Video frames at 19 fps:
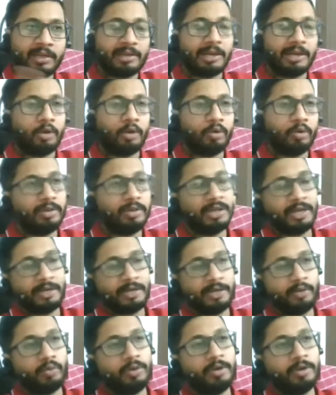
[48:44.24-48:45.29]
cloud that
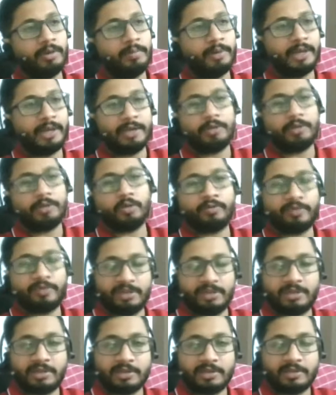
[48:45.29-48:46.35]
it will replace your
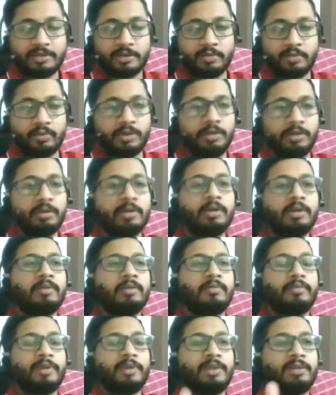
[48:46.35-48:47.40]
physical server
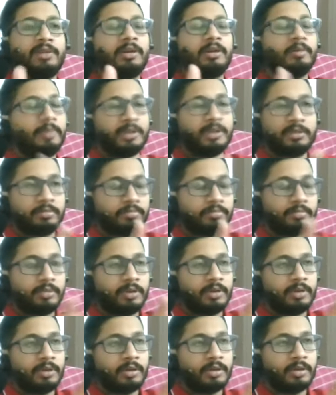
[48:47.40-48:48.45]
with, means
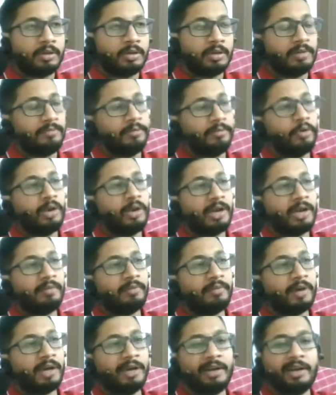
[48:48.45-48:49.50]
if you have
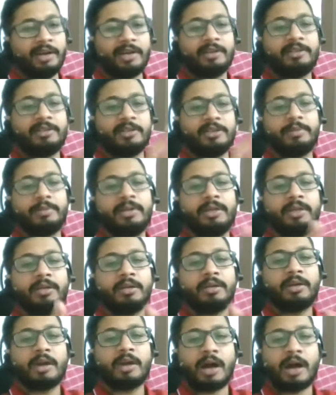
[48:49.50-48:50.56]
100 GB
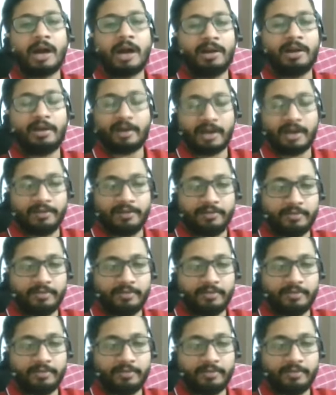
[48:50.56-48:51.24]
hard drive